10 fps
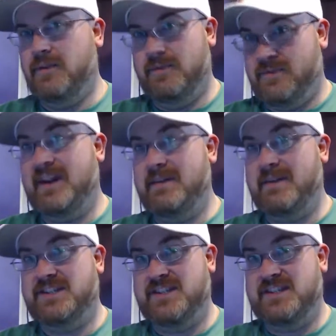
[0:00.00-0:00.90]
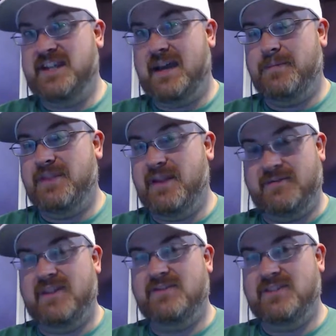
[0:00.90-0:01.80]
very much in depth.
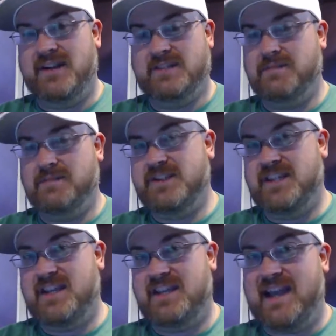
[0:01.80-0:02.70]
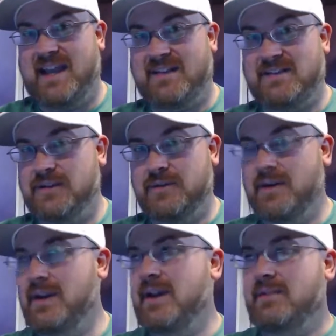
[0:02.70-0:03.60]
They've done as much as they can to
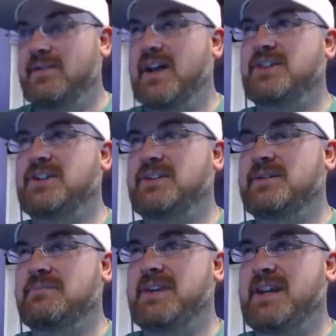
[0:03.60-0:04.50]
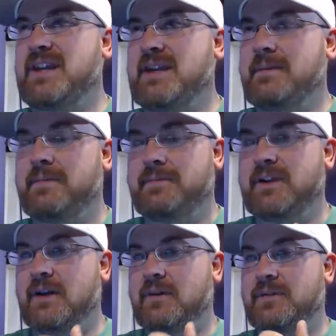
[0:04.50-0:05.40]
not just be,
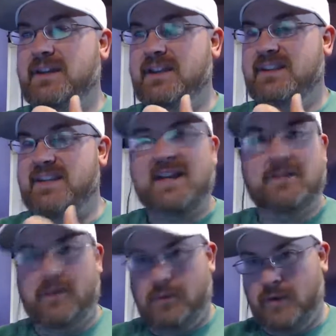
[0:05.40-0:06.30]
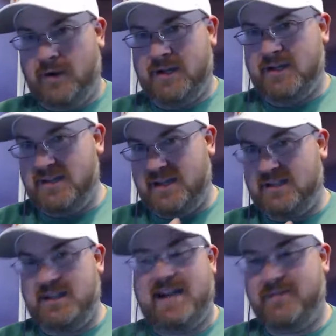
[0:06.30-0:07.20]
the technical work and
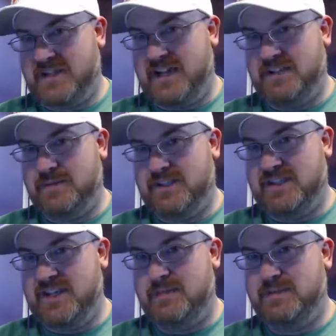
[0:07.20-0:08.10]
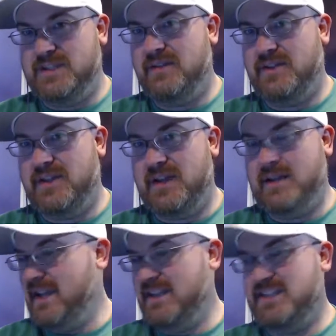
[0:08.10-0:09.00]
the advertising with the teams and everything,
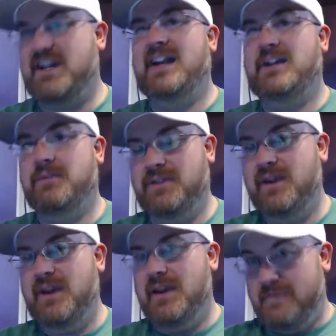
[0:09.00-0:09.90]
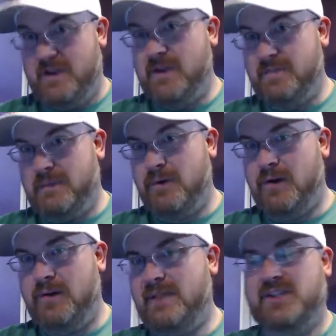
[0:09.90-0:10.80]
and signing with very big
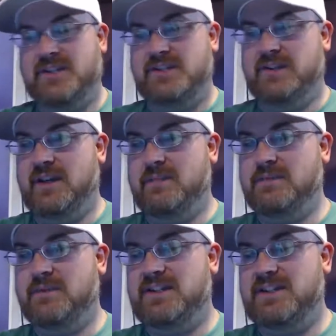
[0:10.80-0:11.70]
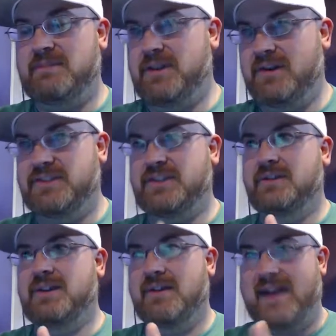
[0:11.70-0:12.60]
programs like Joe Gibbs Racing, but also
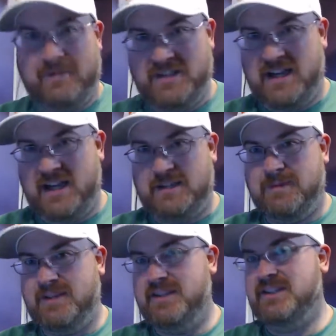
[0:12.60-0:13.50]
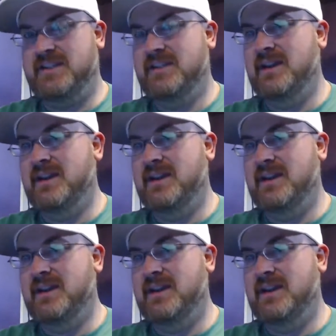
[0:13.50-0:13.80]
in their advertisements and